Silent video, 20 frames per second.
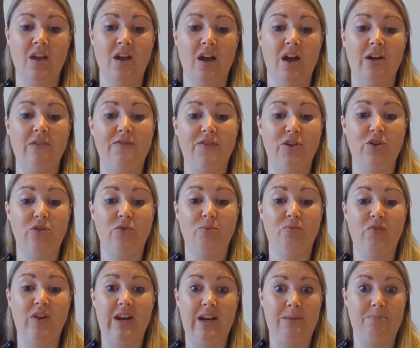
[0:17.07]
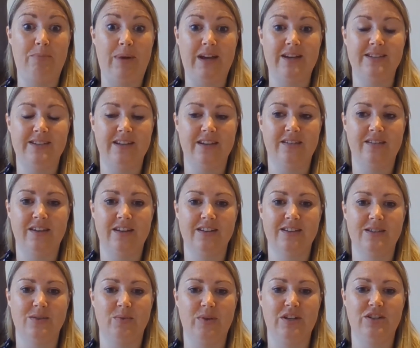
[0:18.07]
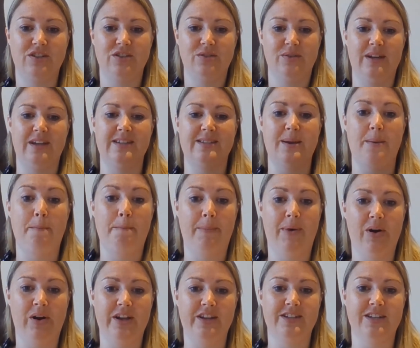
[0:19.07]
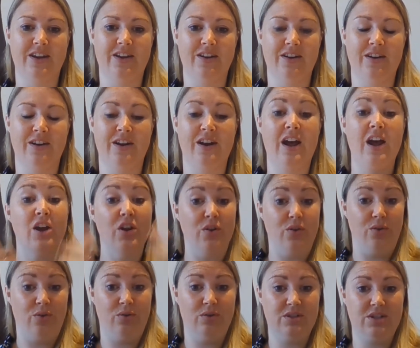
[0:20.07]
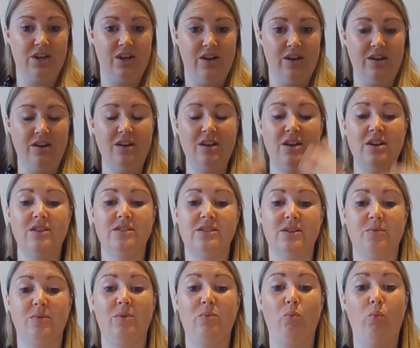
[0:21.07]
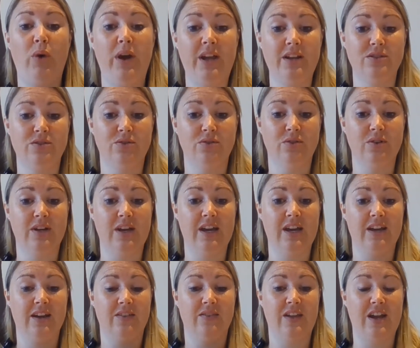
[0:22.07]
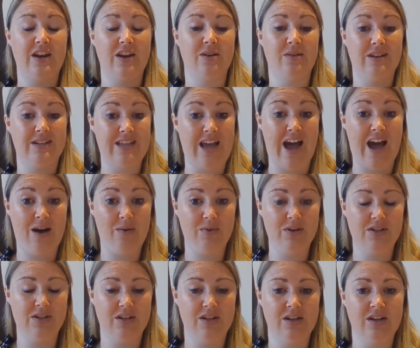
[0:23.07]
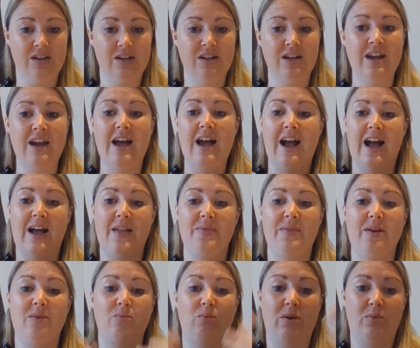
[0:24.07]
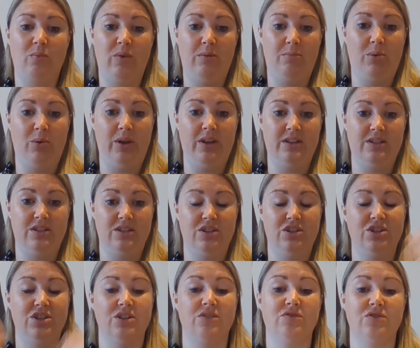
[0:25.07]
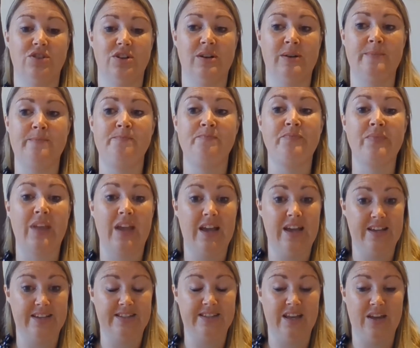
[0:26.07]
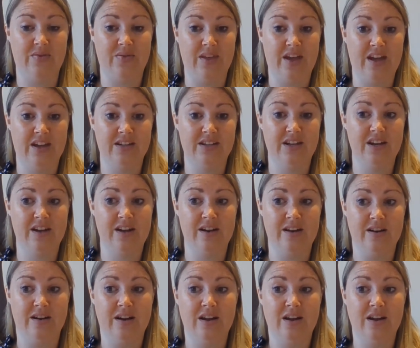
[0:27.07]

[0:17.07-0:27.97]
A few really basic things that we do is my turn, your turn. So when we're talking, they know it's our turn, and then when we point to the children, it's then their turn.